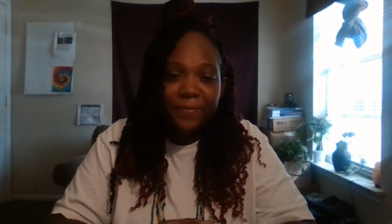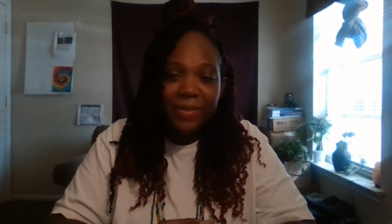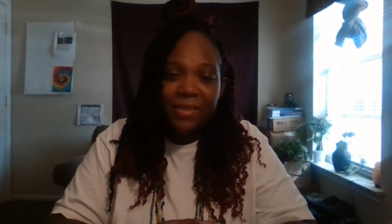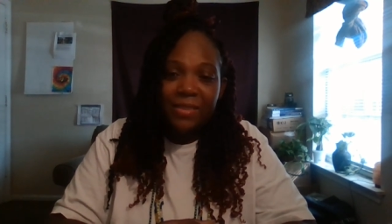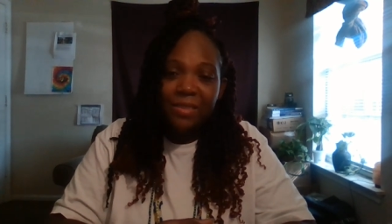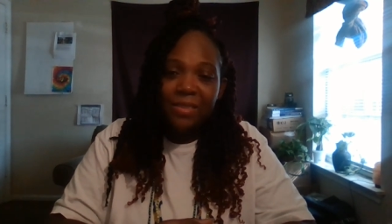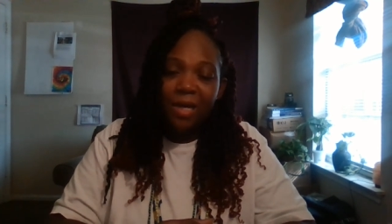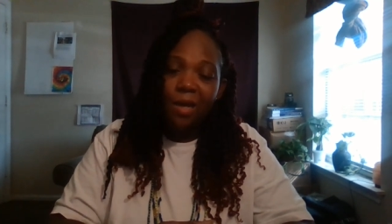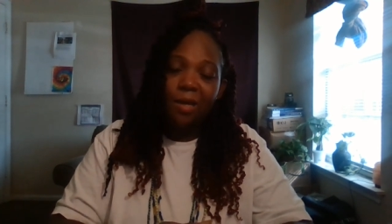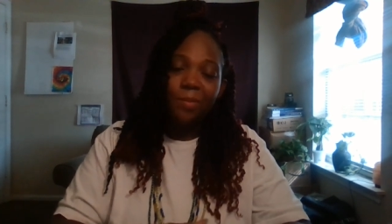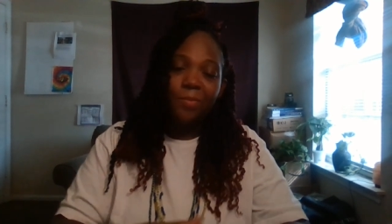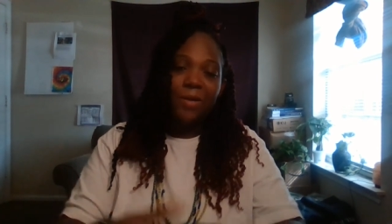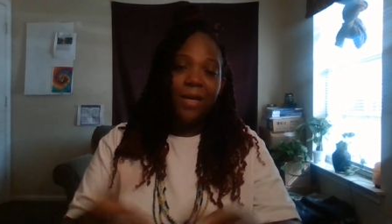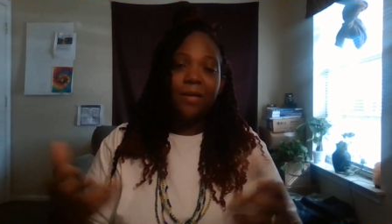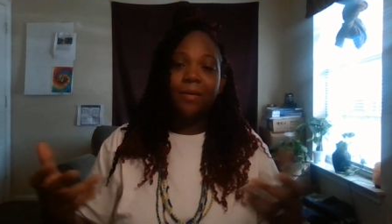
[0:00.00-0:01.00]
It's time.
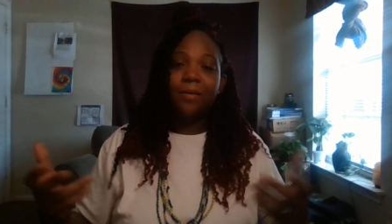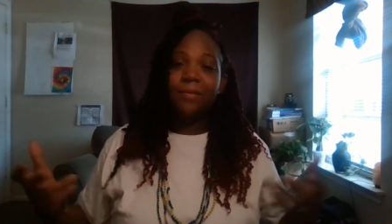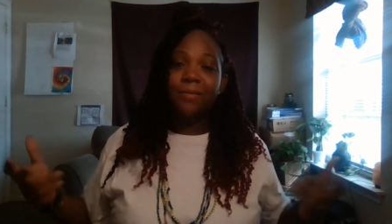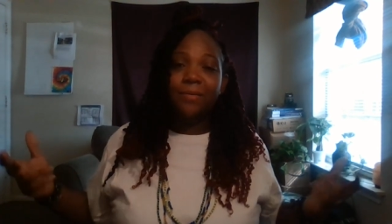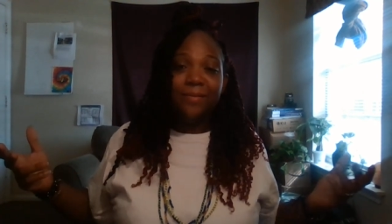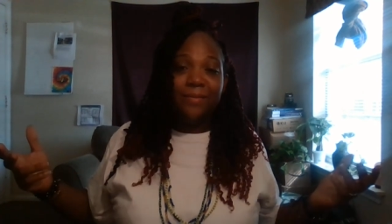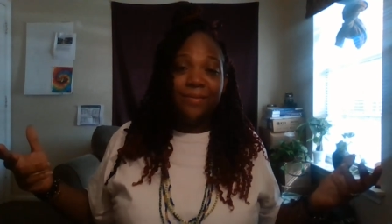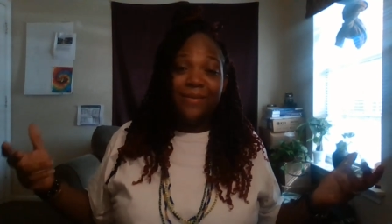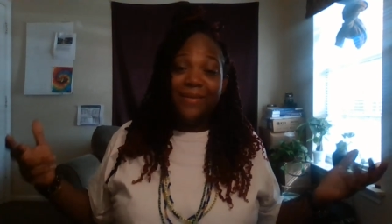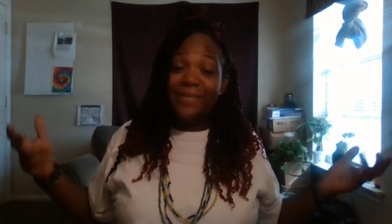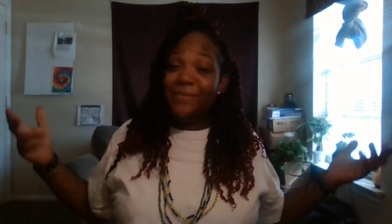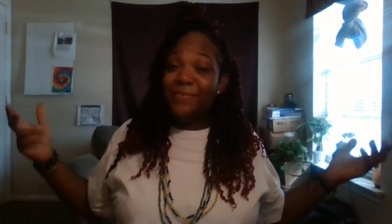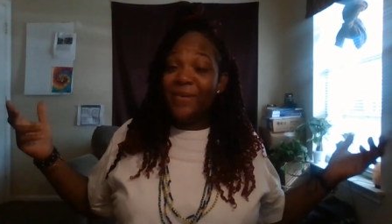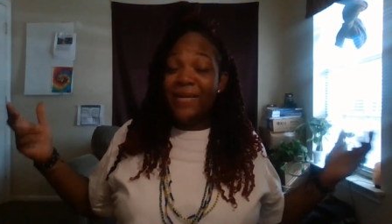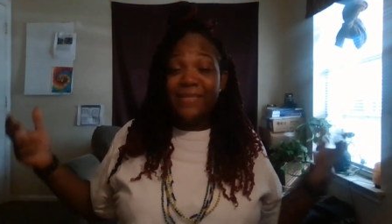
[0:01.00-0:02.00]
Like,
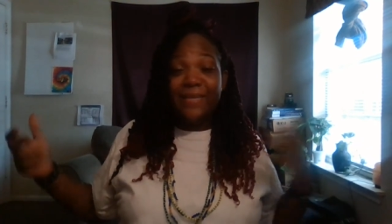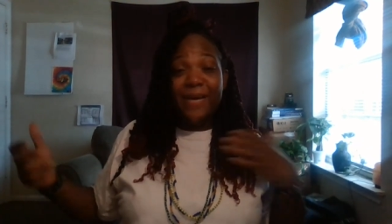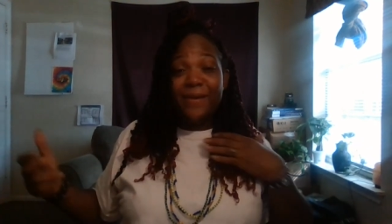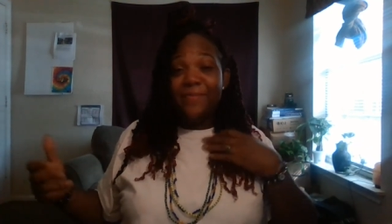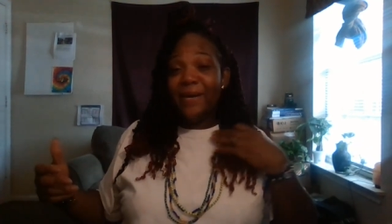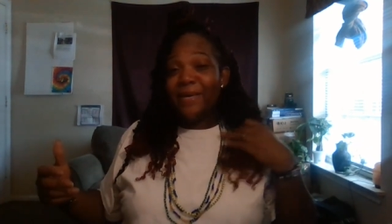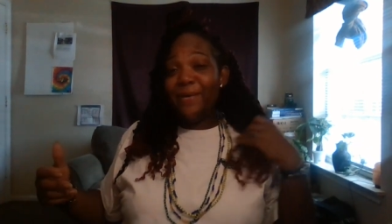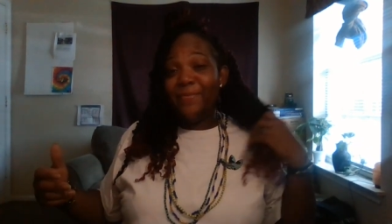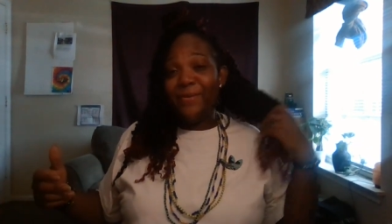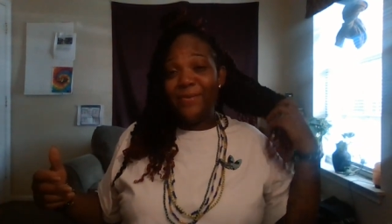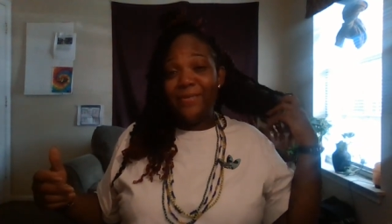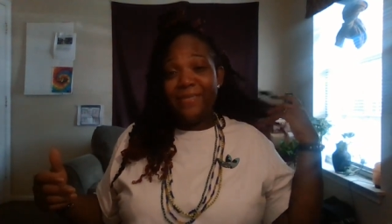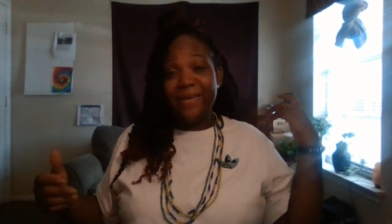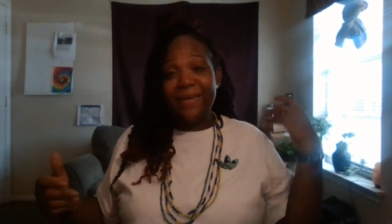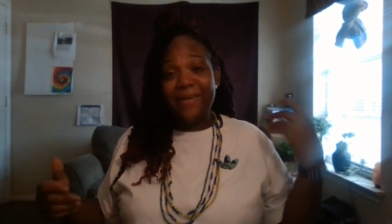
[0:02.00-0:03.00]
it's my time. I keep on
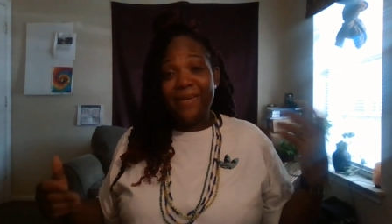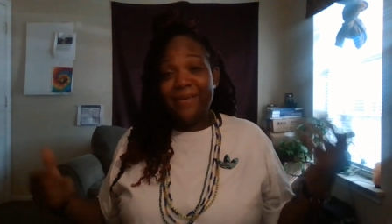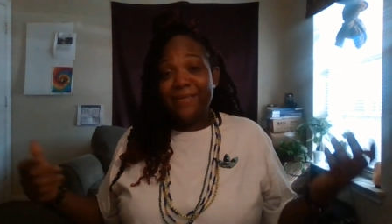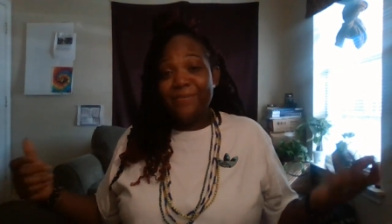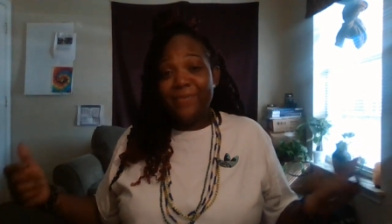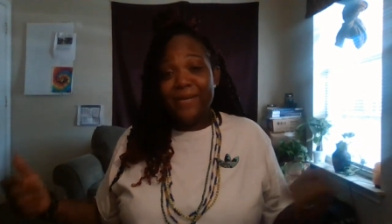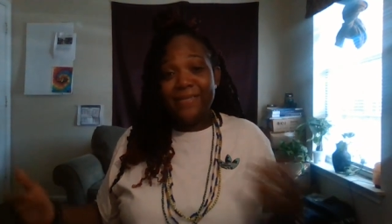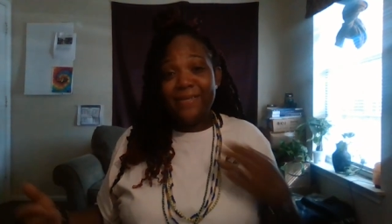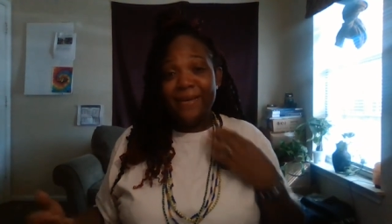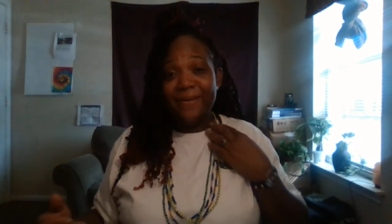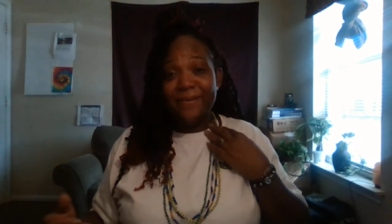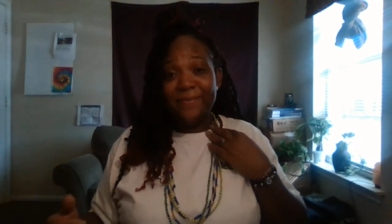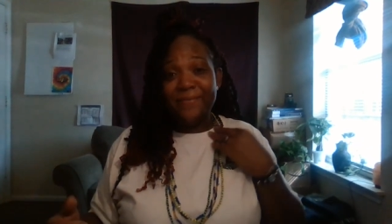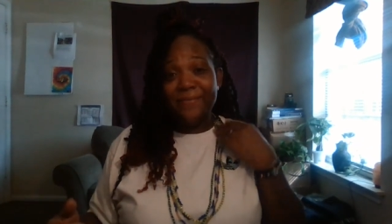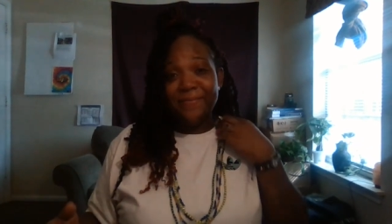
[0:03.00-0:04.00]
saying it. It's my
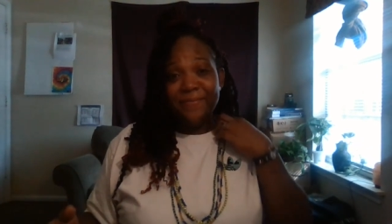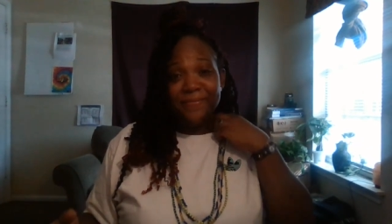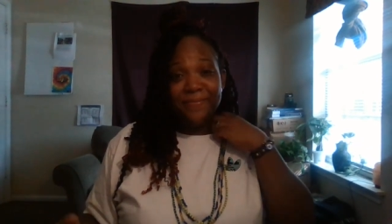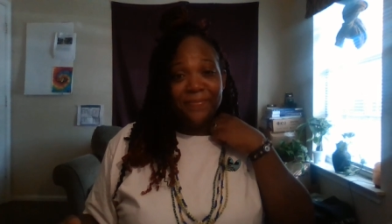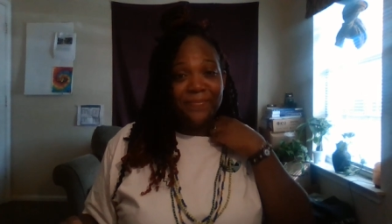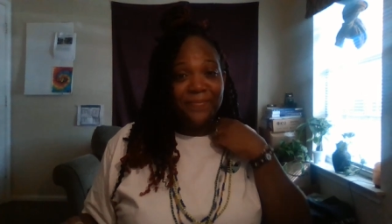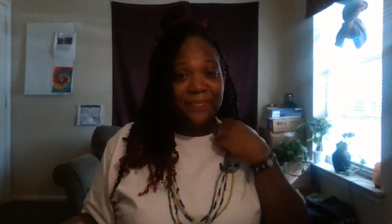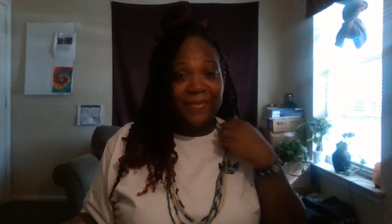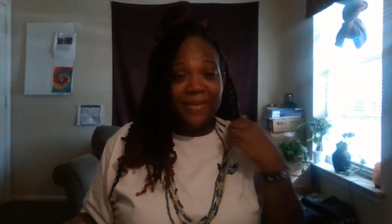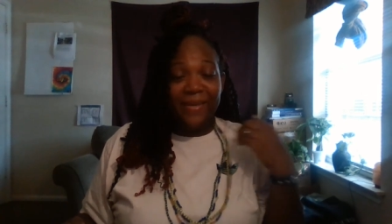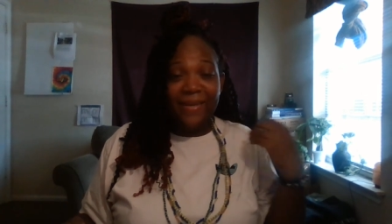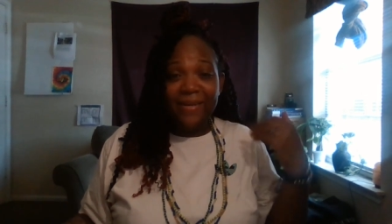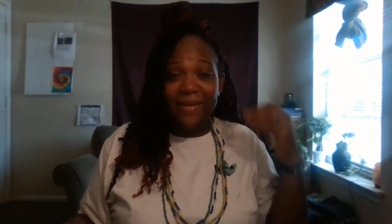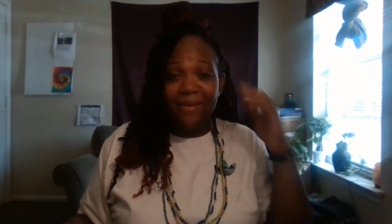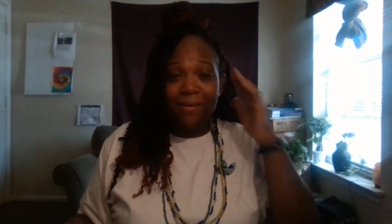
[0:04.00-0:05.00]
time.
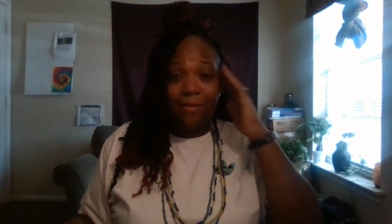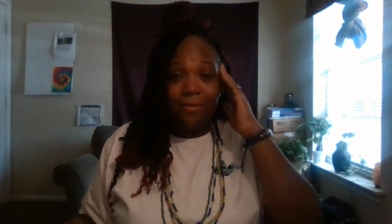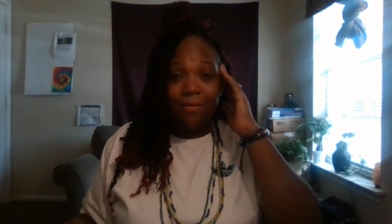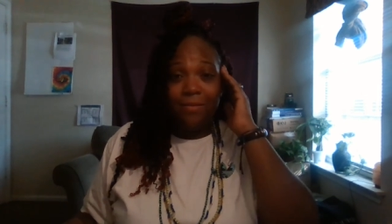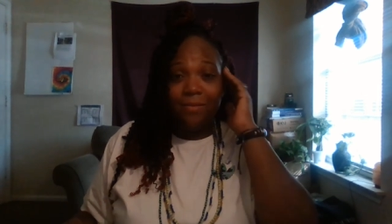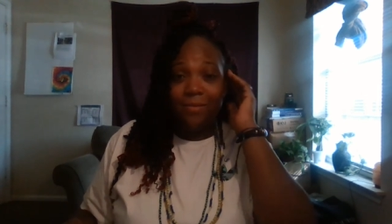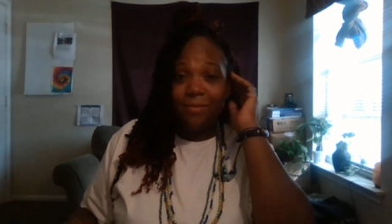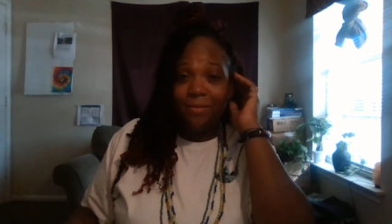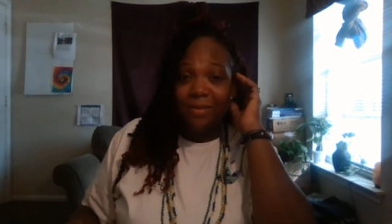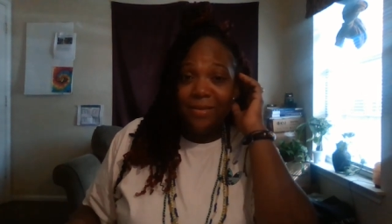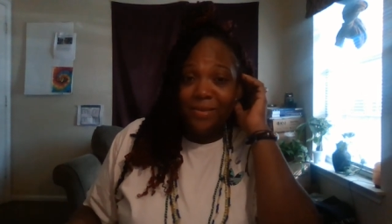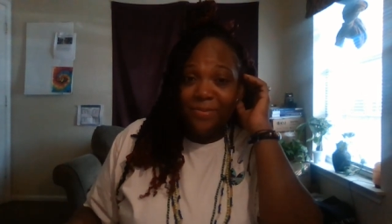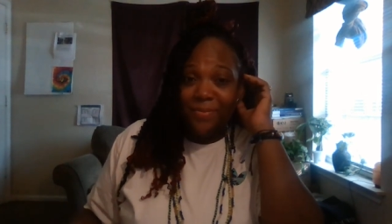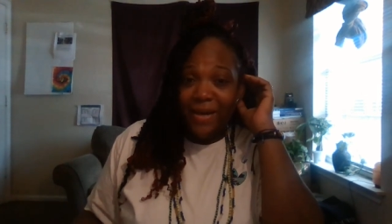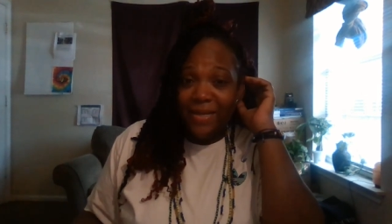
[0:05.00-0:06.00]
And it is.
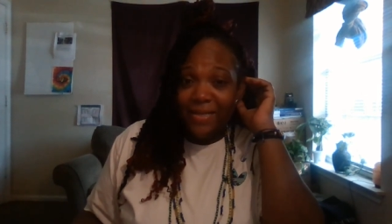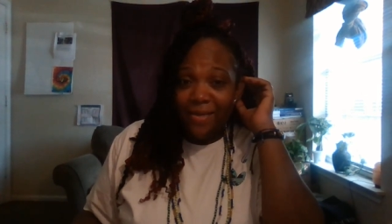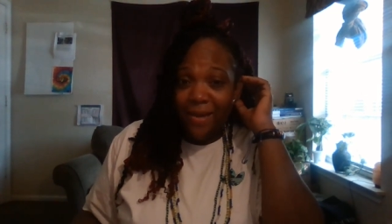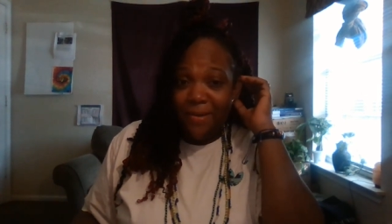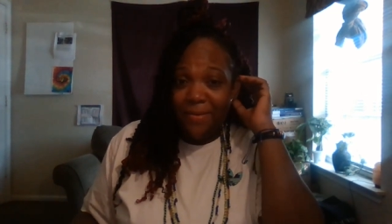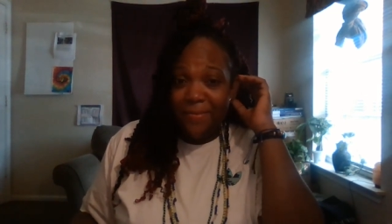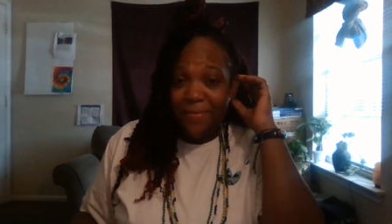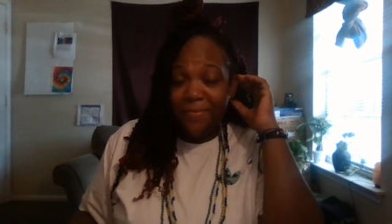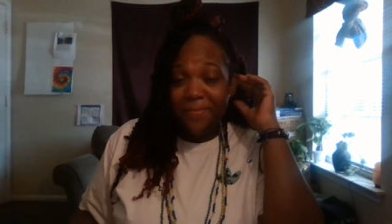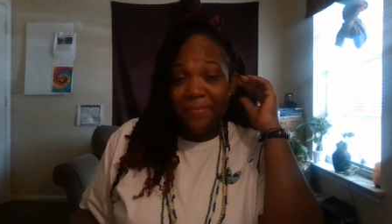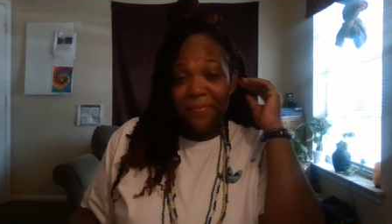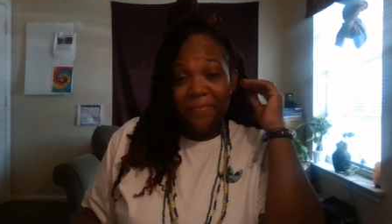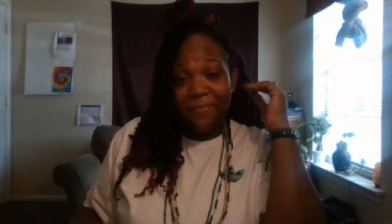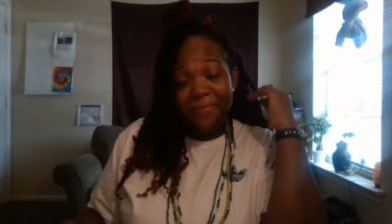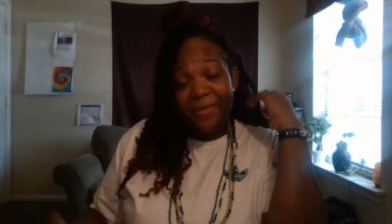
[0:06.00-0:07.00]
It's my time.
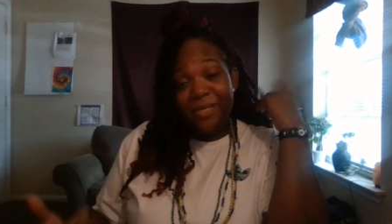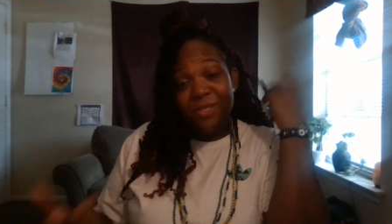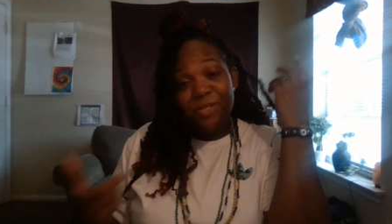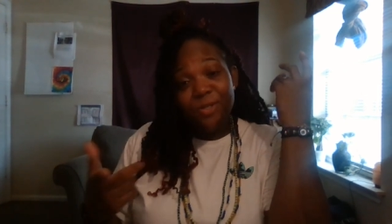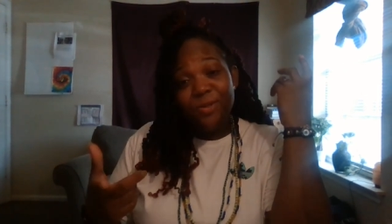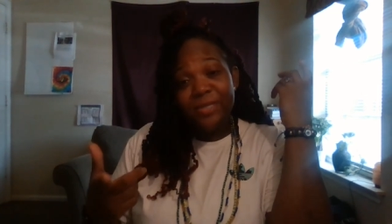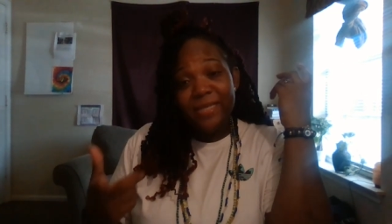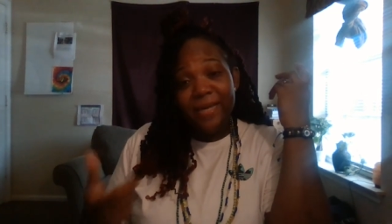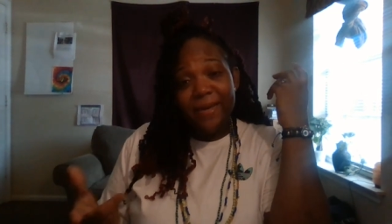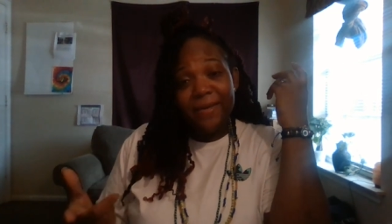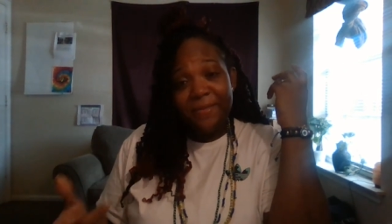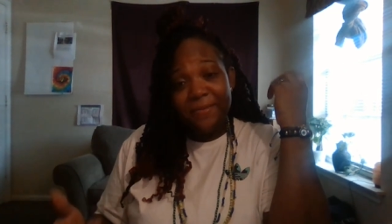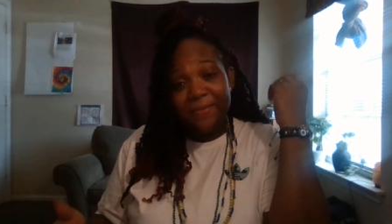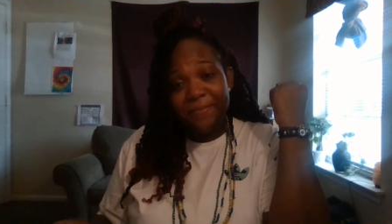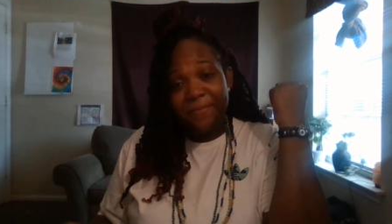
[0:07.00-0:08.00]
It's your time.